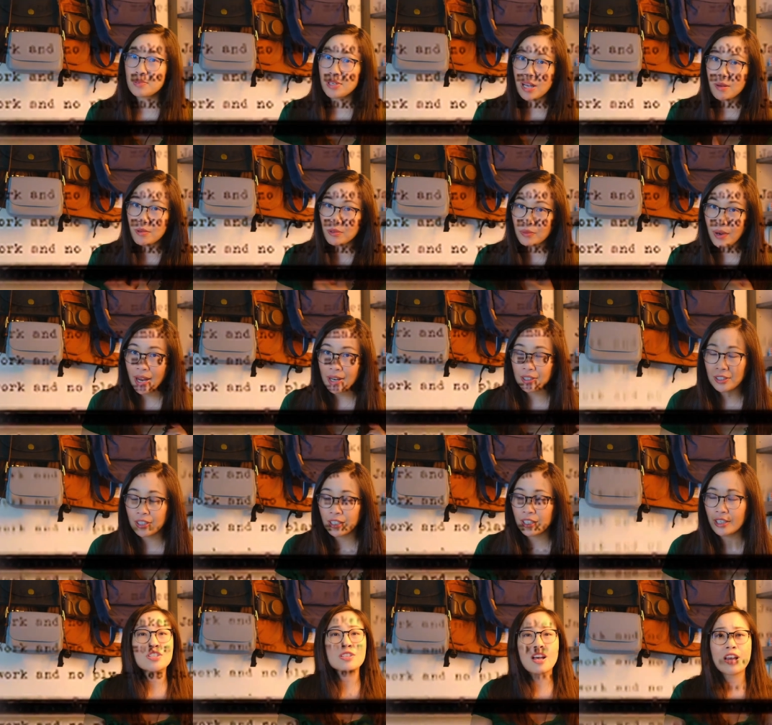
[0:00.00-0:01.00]
become a
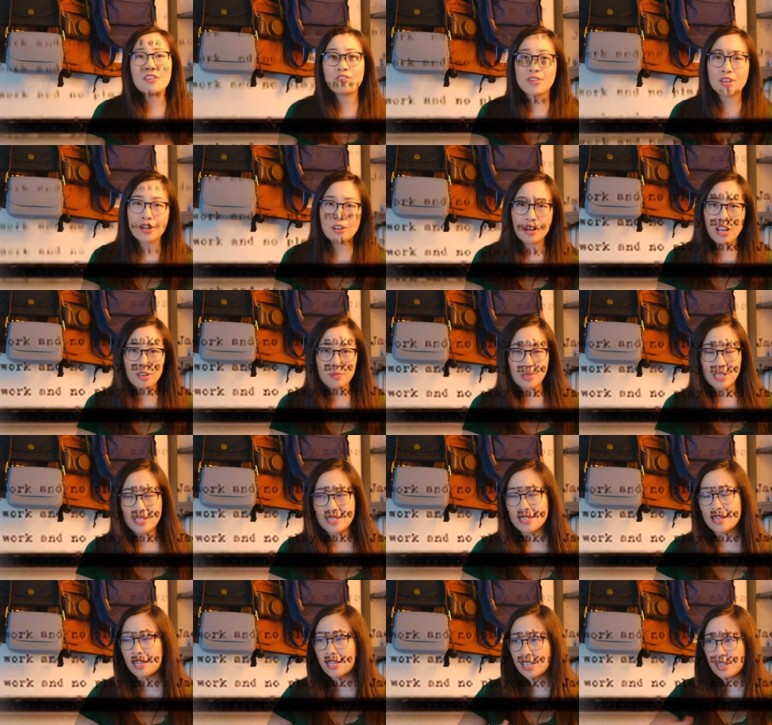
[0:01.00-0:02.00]
writer. So I figure I'd be
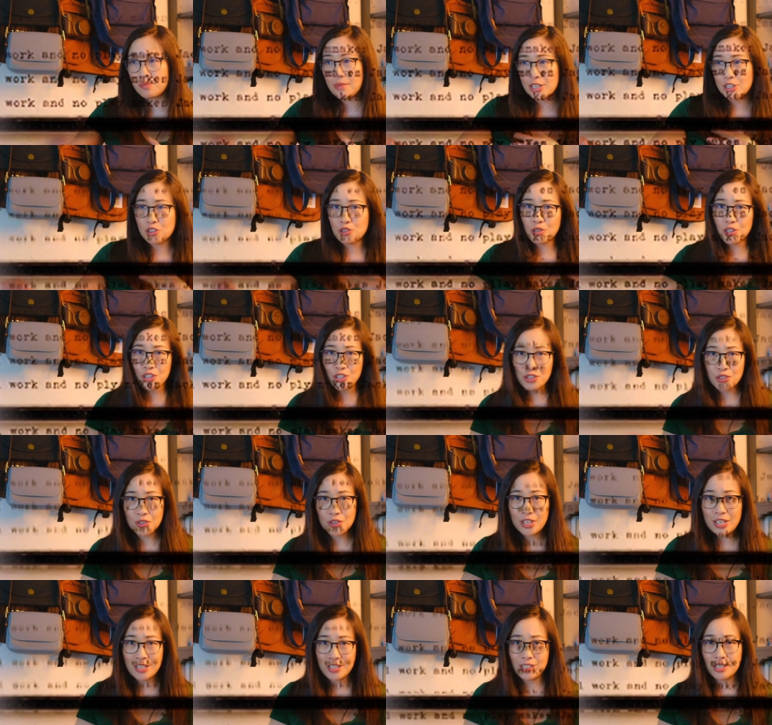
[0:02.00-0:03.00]
selling my short
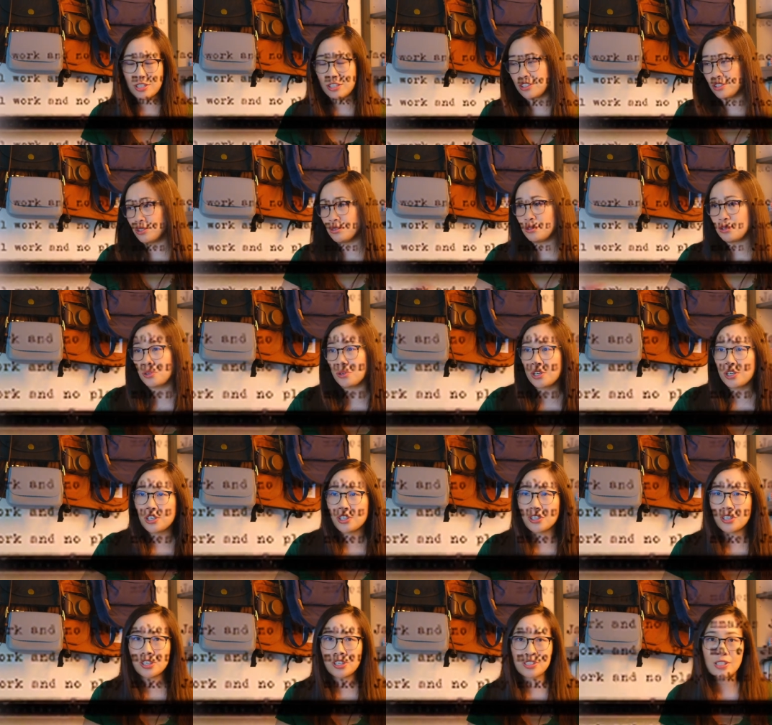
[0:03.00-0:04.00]
stories to the New
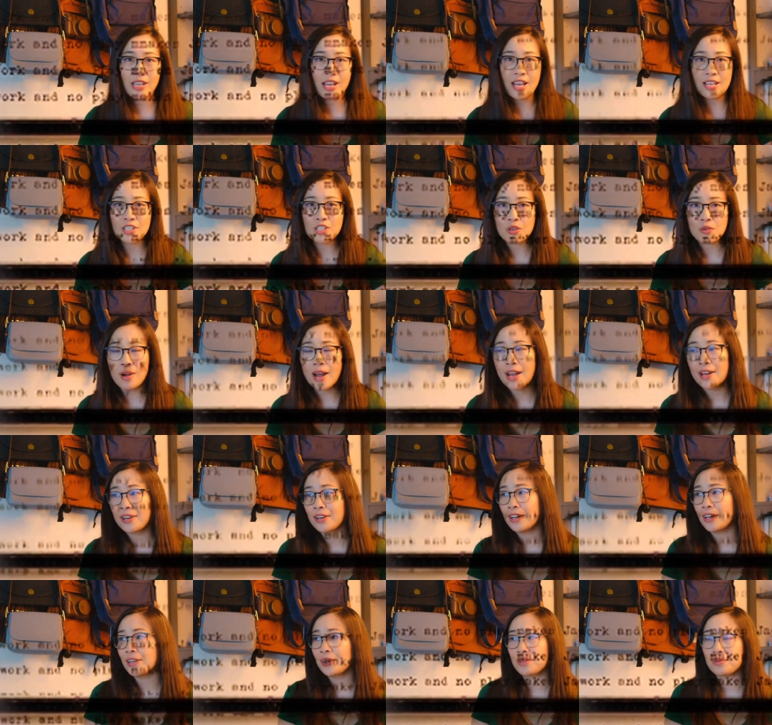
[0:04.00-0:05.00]
Yorker, to
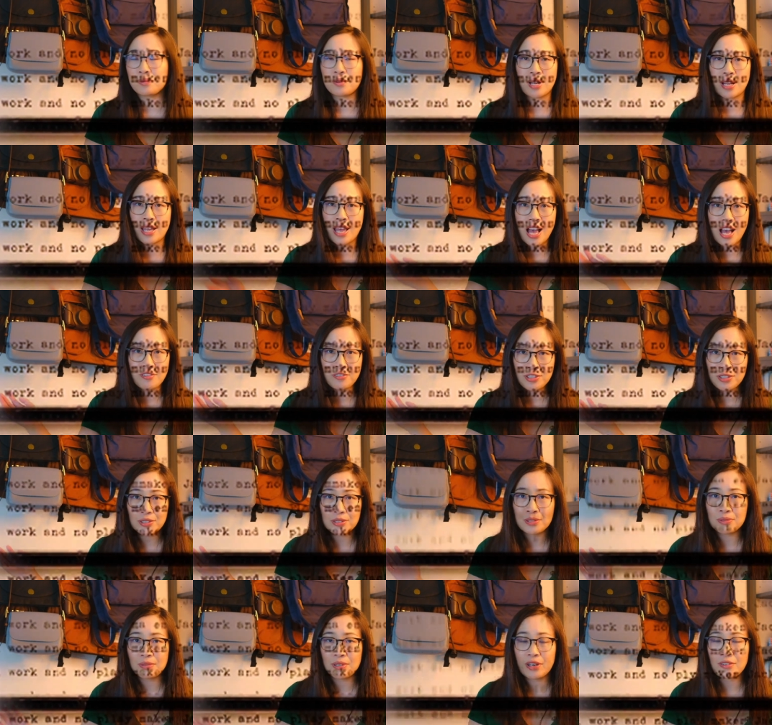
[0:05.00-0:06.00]
Esquire, what have
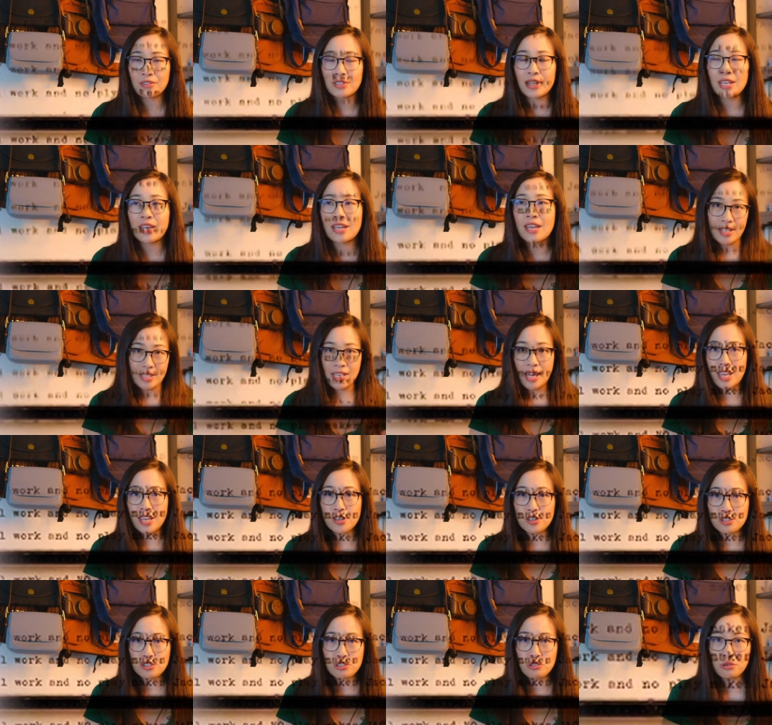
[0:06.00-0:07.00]
you, wherever they
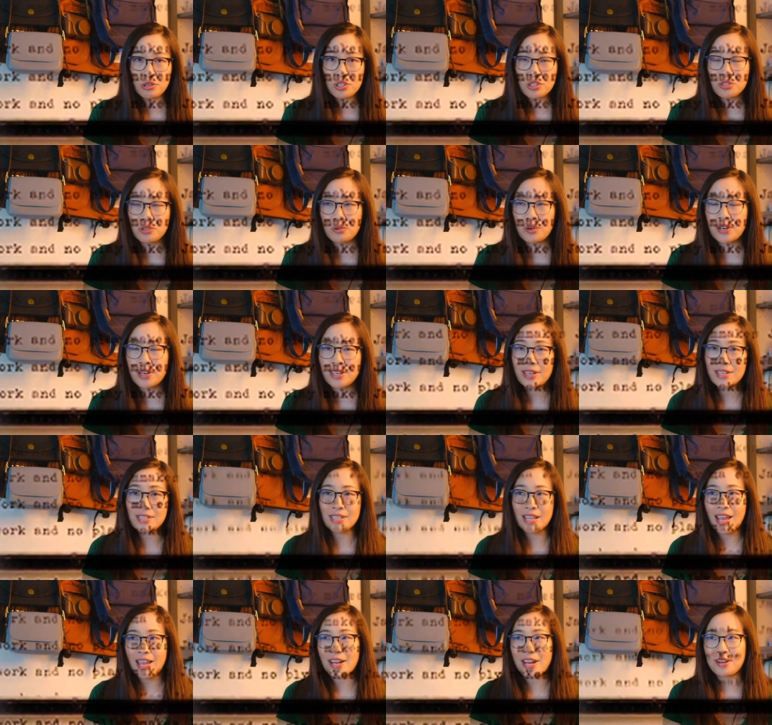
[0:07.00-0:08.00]
take short stories,
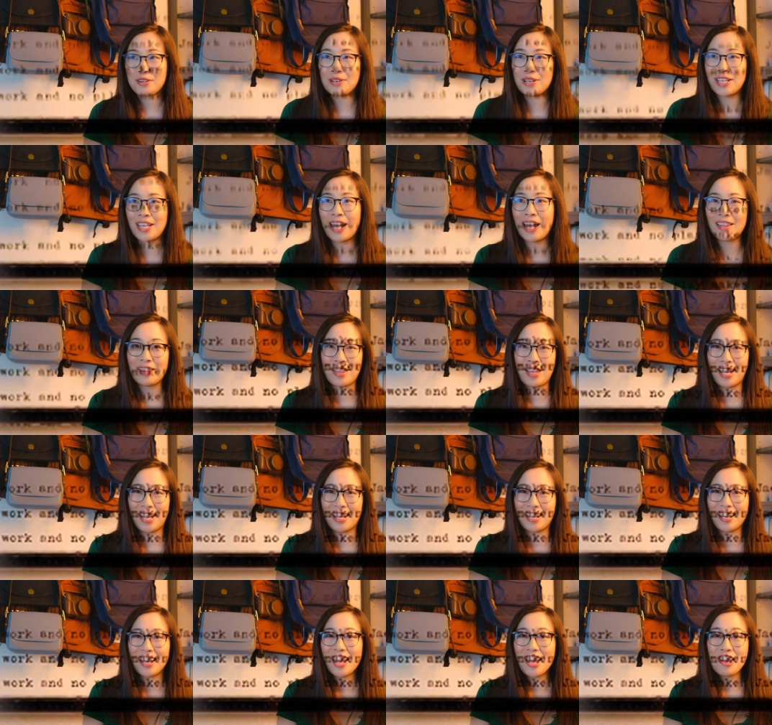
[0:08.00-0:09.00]
and I would get
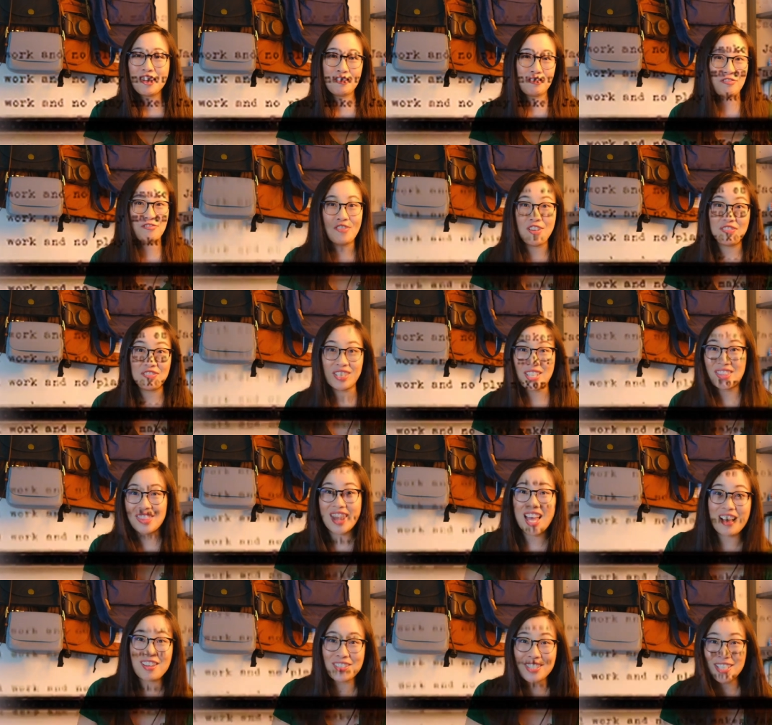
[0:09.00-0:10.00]
like
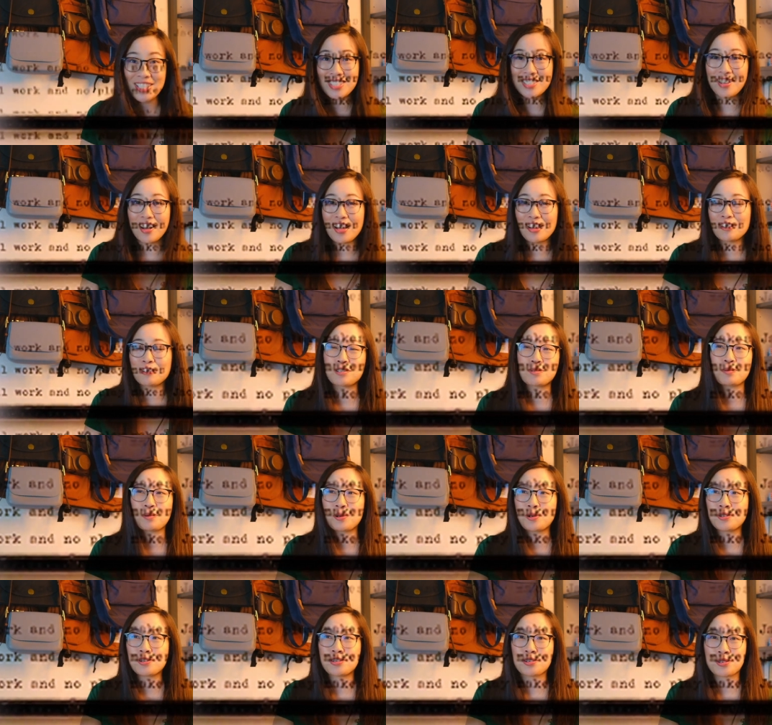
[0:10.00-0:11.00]
$50,000
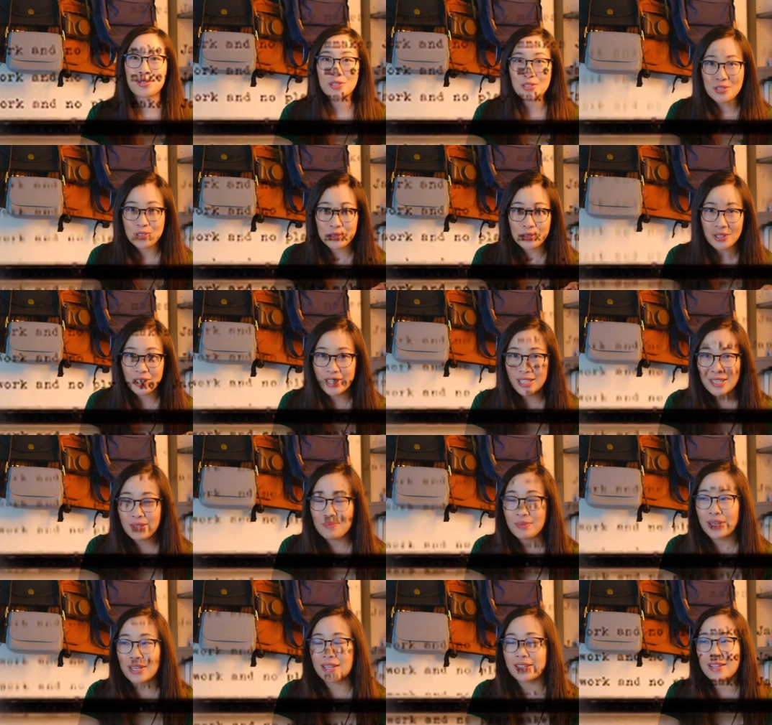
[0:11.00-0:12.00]
per short story,
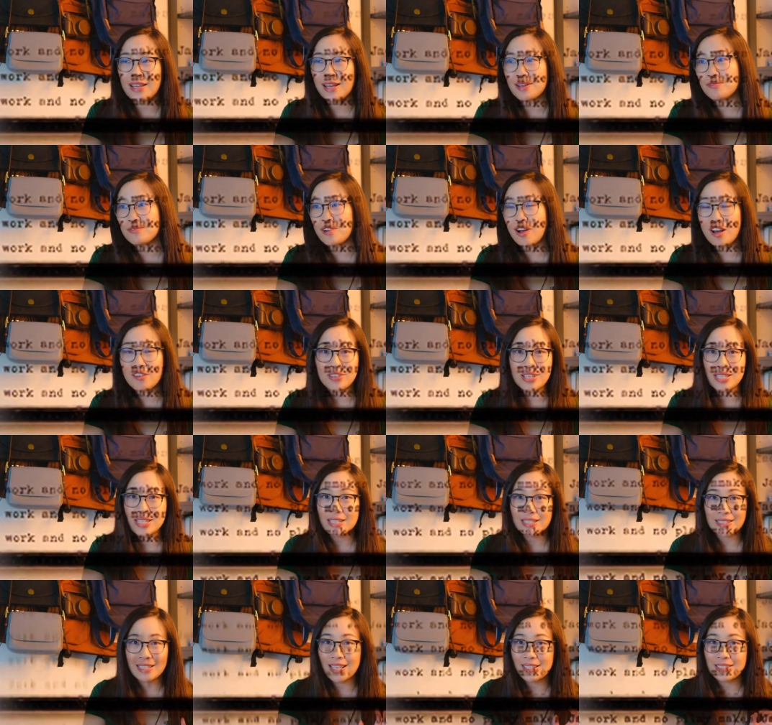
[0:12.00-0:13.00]
but uh,
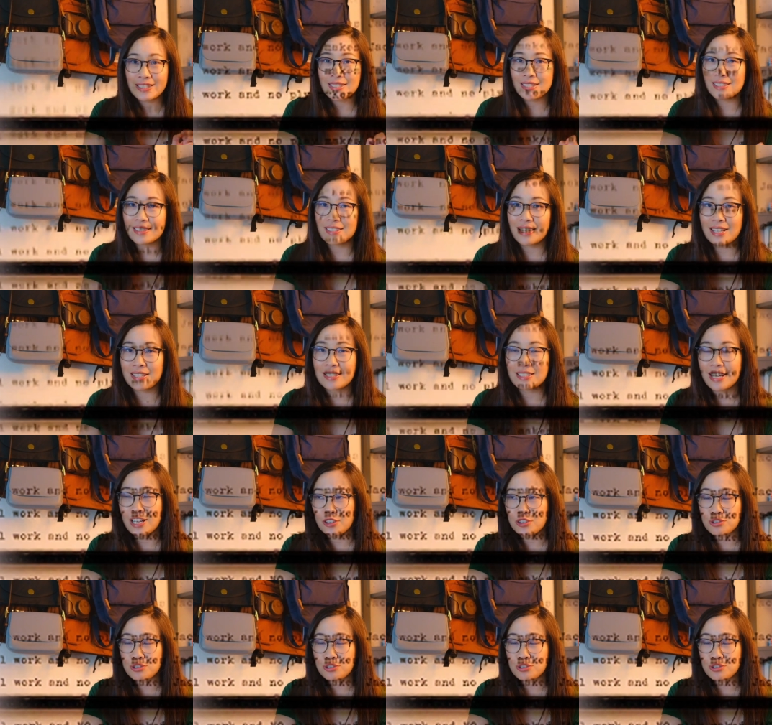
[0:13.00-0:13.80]
obviously that's that's not